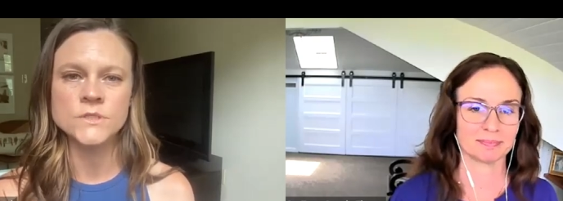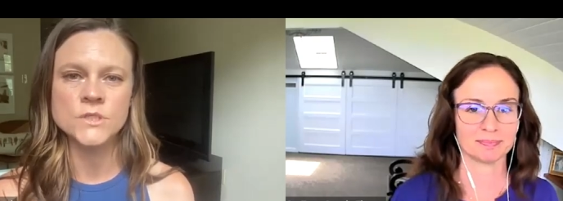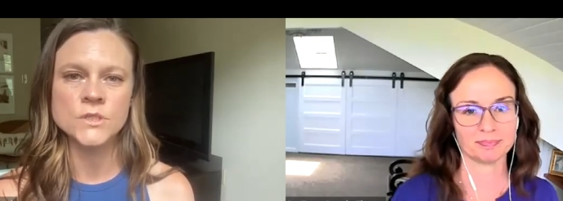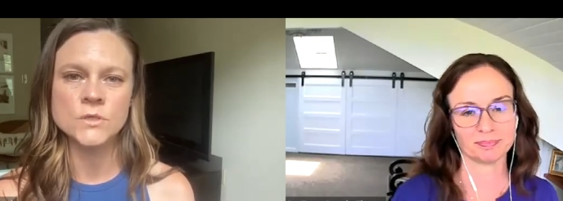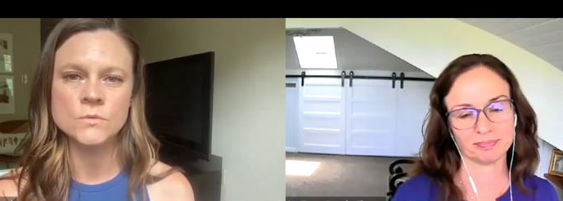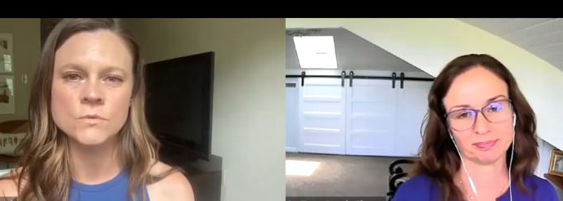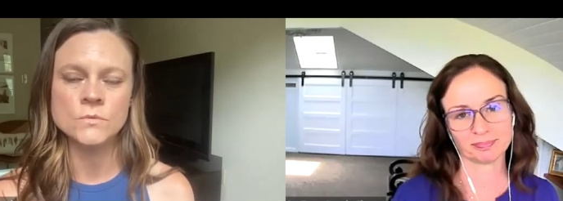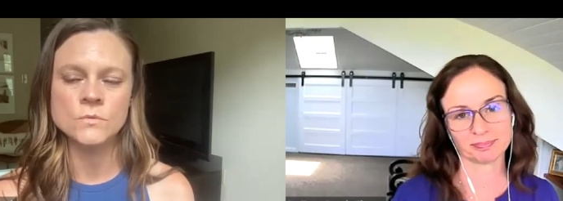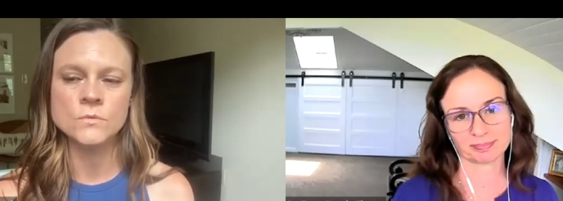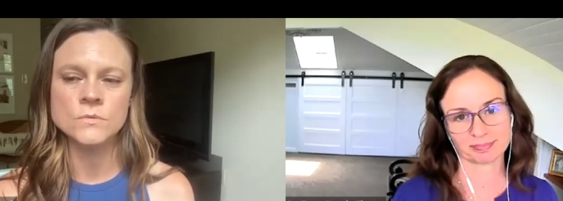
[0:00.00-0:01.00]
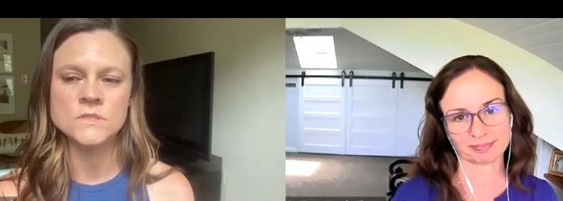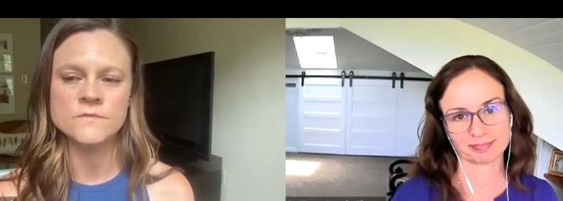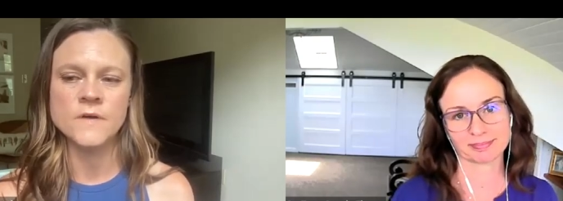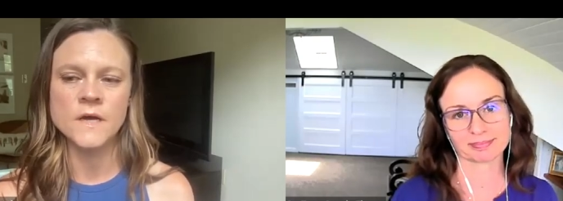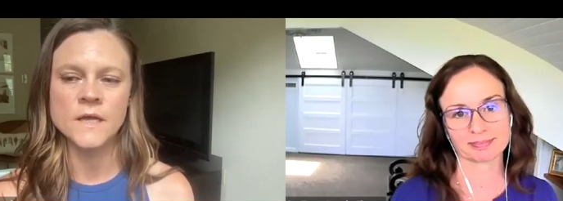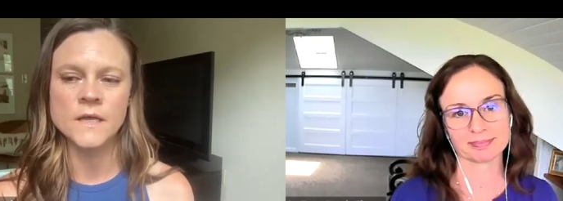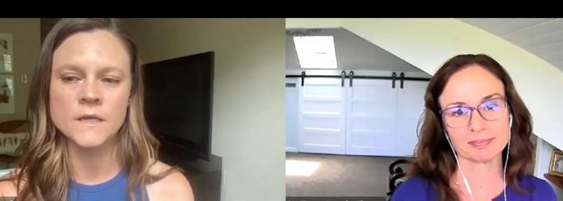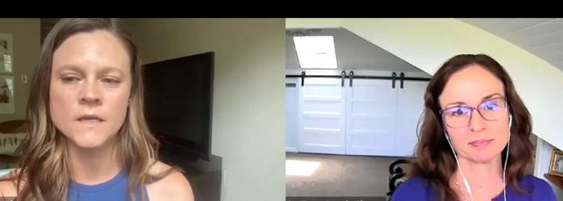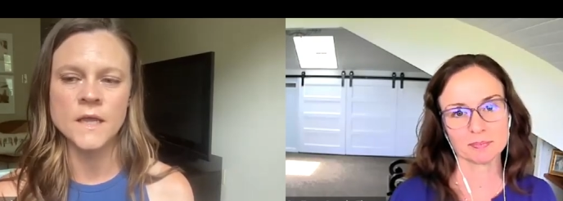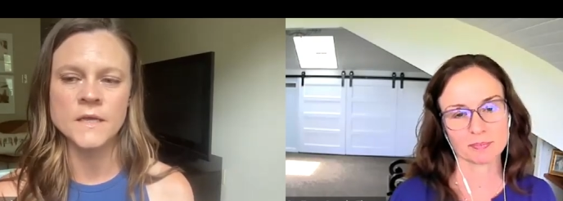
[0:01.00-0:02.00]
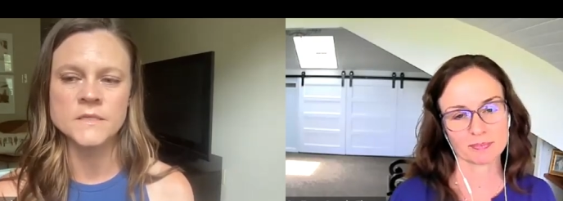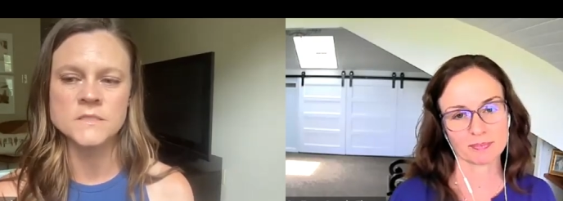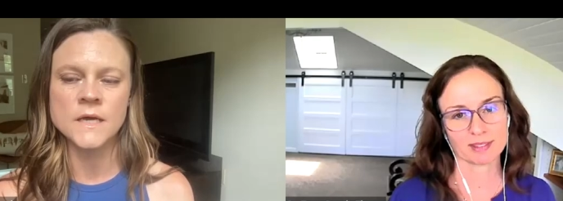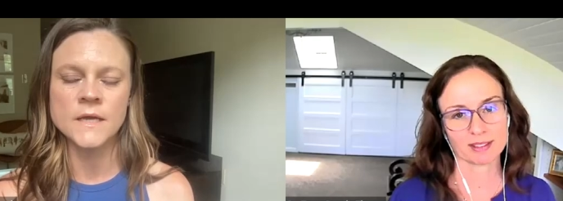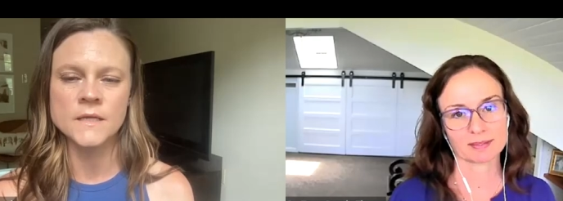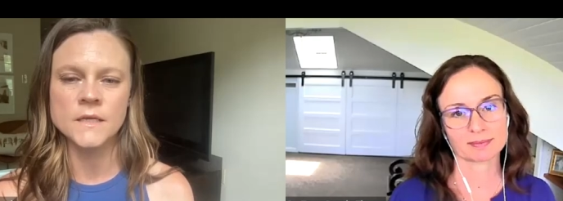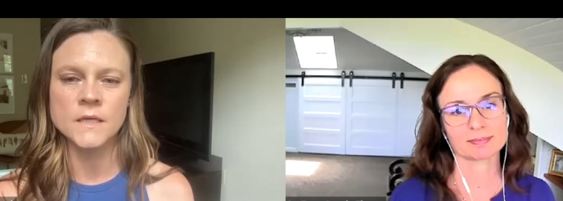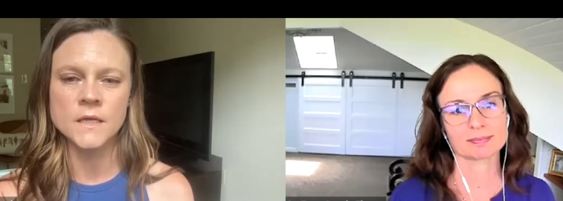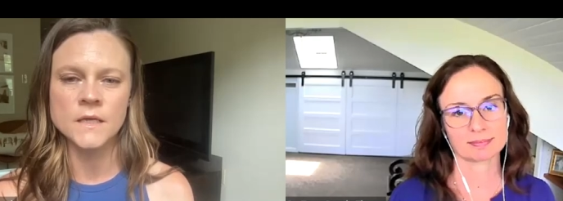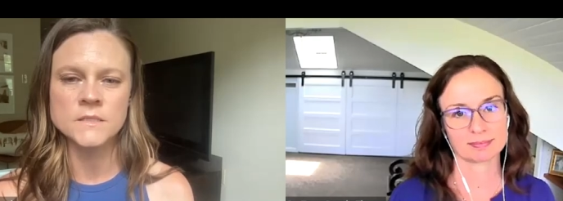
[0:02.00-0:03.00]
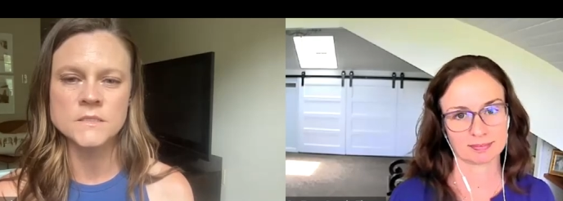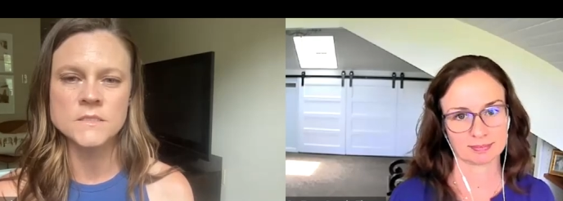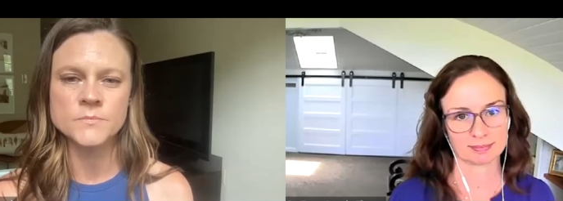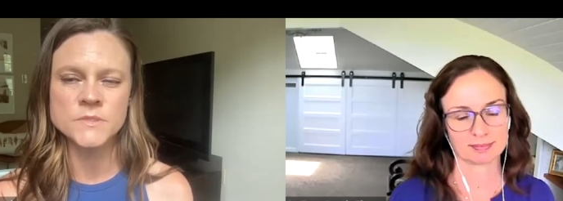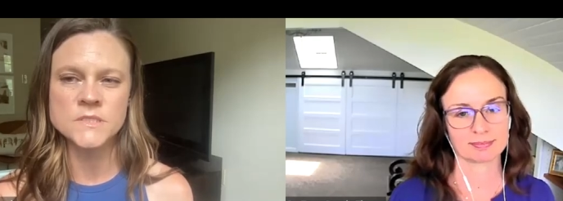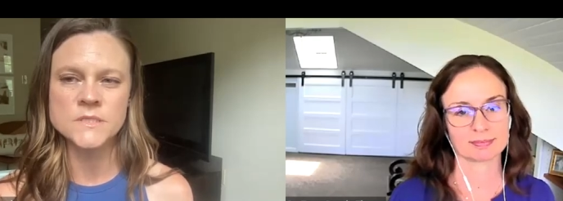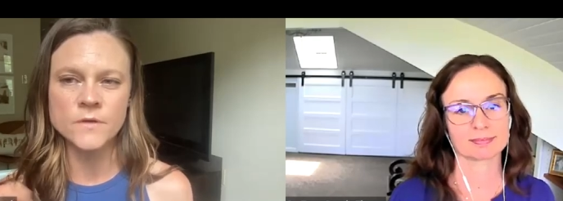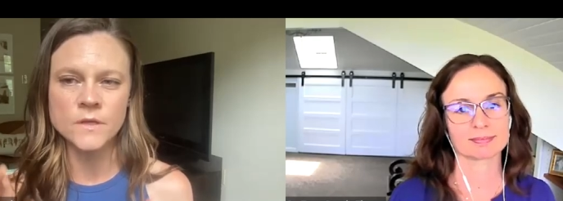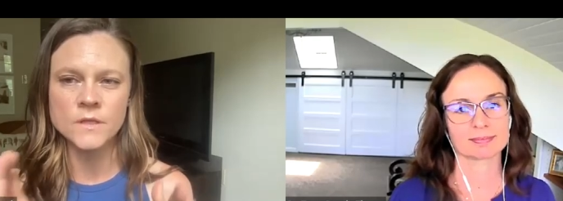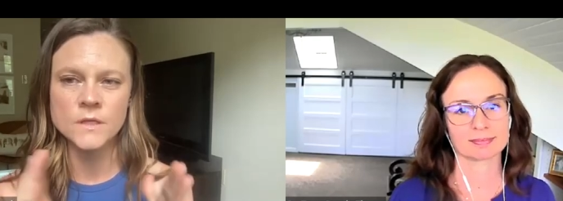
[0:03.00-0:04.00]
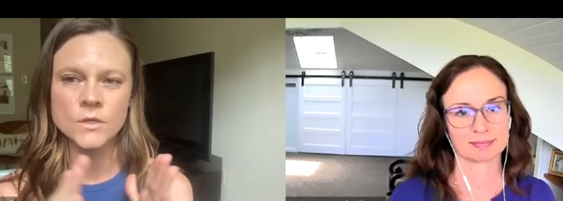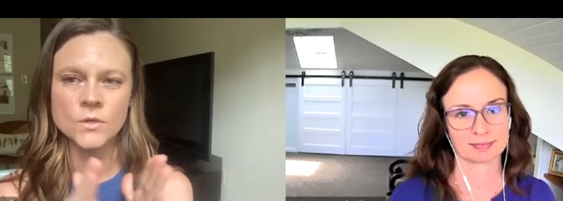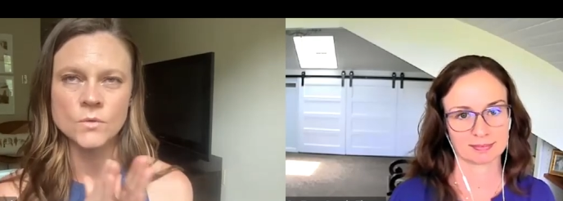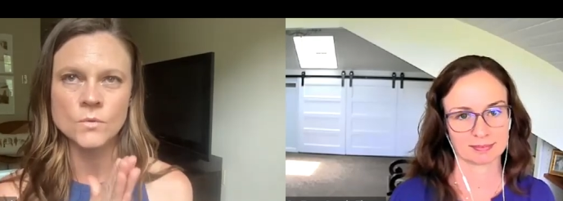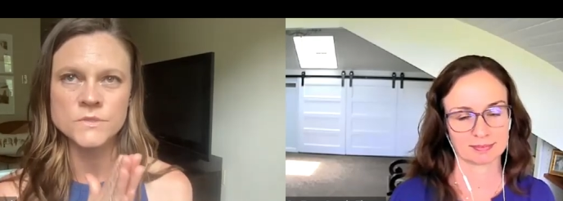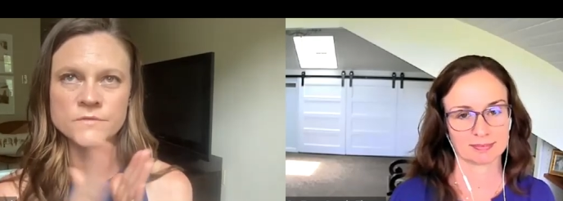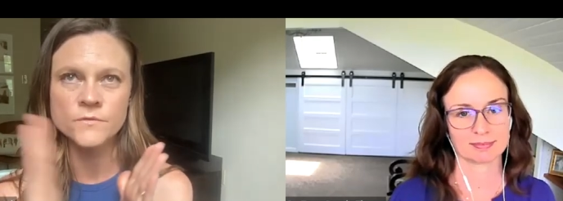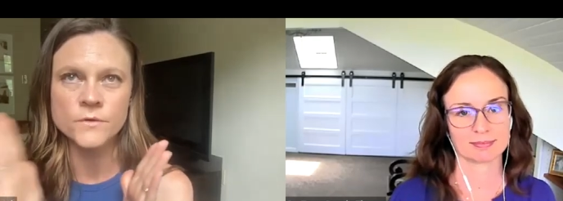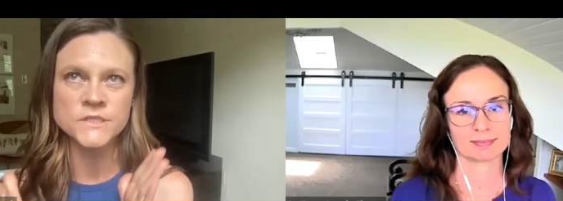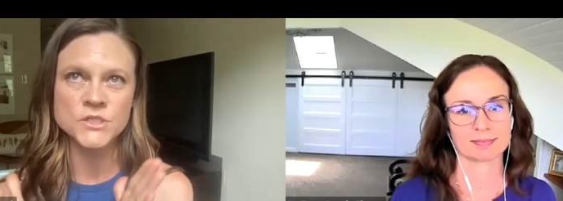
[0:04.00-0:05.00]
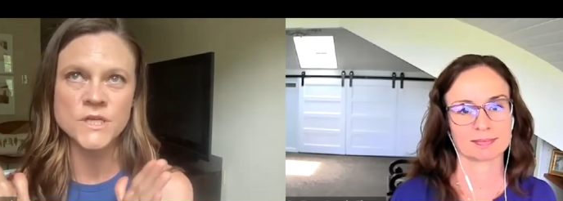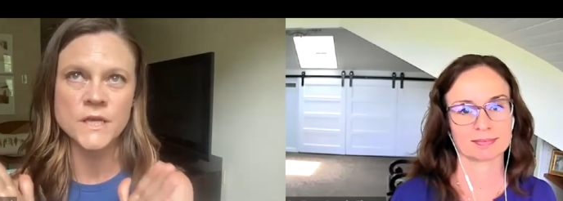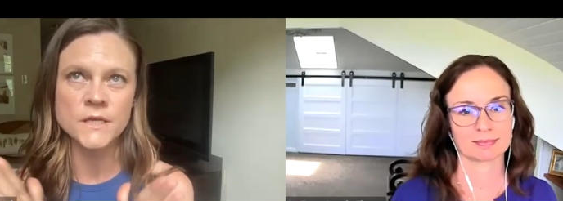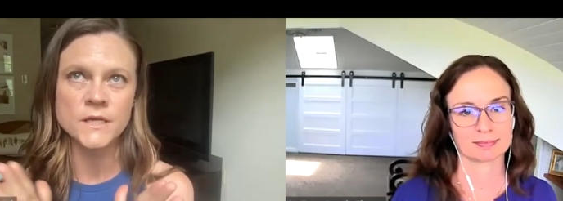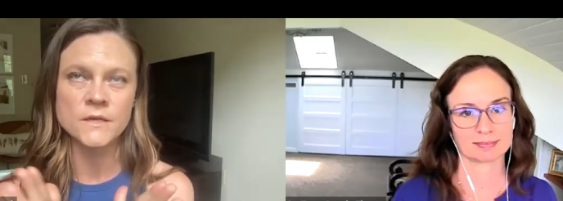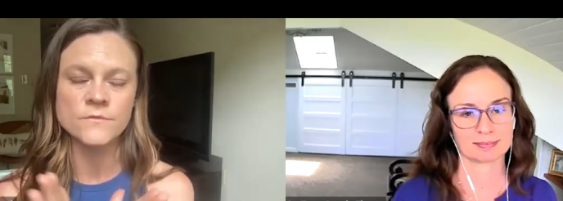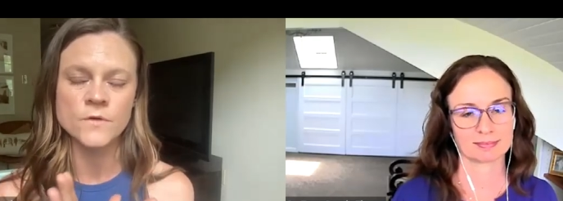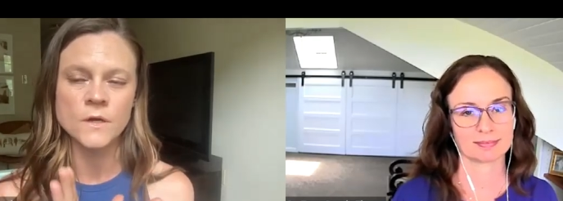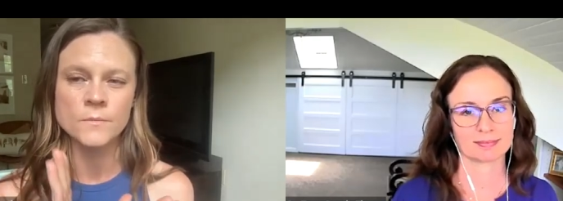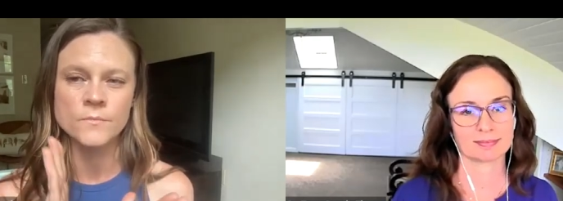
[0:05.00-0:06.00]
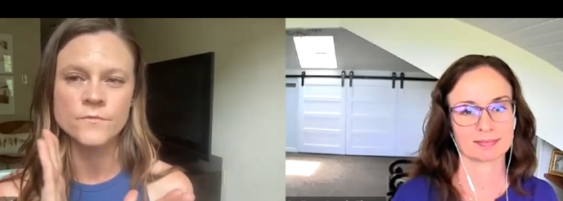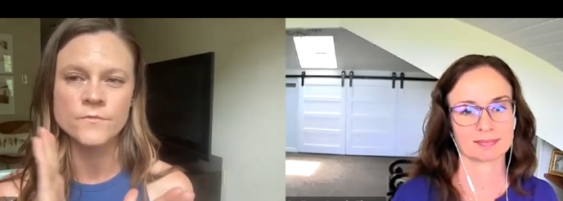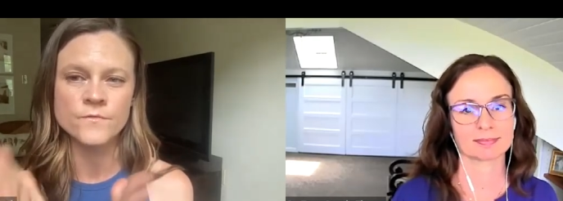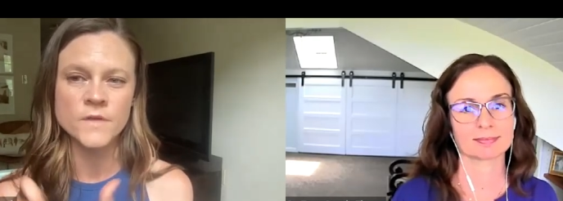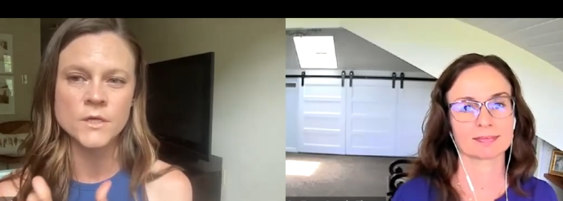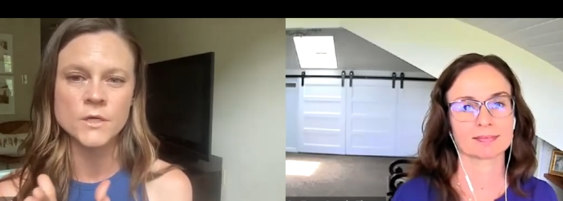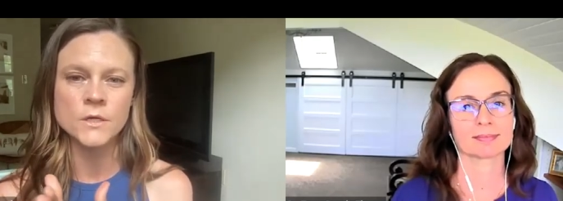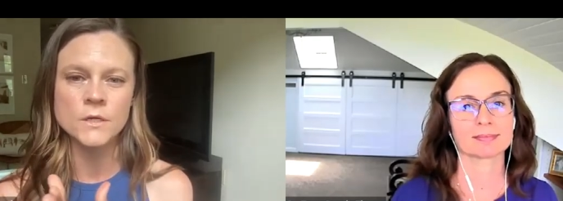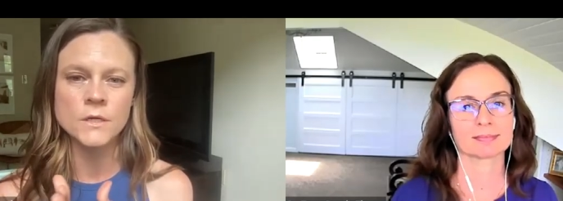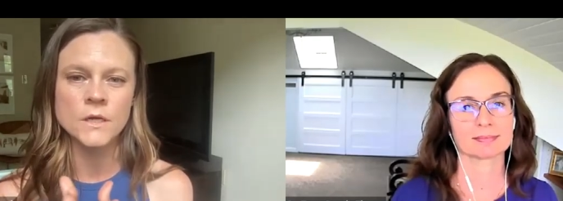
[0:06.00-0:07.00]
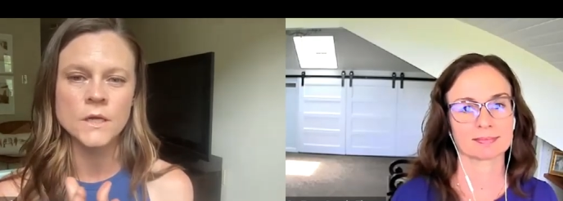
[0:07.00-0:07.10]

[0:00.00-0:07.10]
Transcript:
Speaker 1: you define anxiety? And specifically, you differentiate it from fear